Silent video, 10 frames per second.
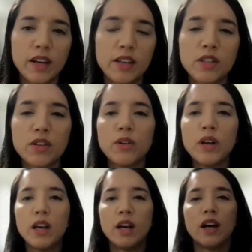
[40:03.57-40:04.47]
so
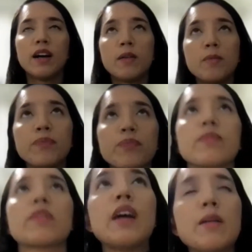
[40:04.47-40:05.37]

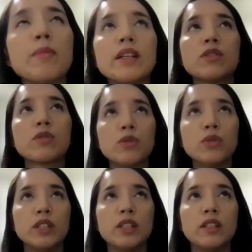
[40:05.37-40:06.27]
at my
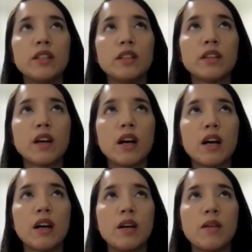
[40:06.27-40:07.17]
school,
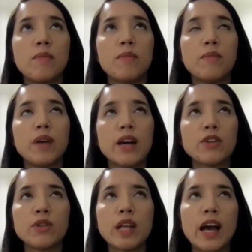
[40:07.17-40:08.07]
I
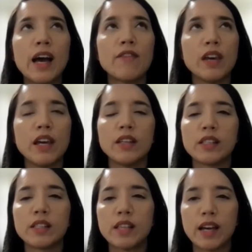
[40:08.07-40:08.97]
don't have a
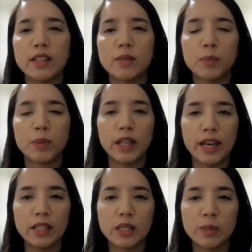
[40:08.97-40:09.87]
set
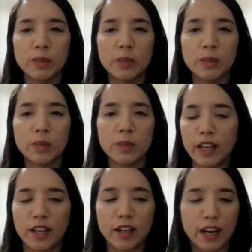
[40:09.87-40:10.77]
place, but I have
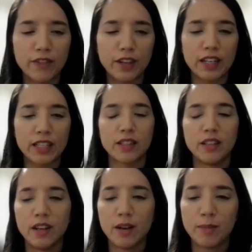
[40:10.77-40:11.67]
like kind of, I guess,
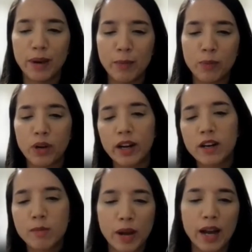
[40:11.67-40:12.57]
my
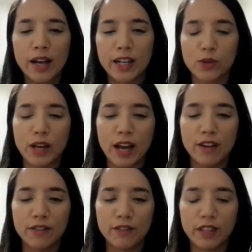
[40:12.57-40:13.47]
prayer bag. So I have
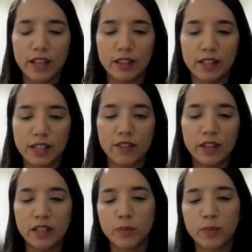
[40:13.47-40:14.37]
like the stuff I
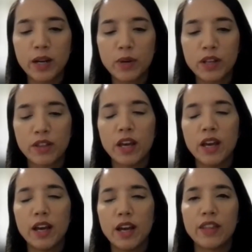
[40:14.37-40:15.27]
need to pray with.
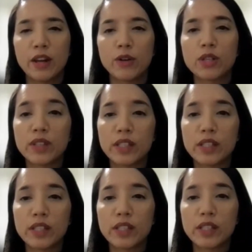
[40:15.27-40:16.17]
And then I also have a
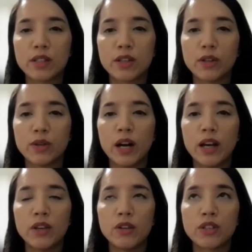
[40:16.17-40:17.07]
sign. So I
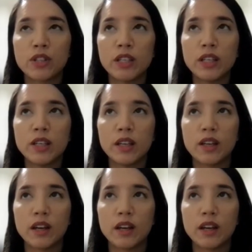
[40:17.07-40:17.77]
usually,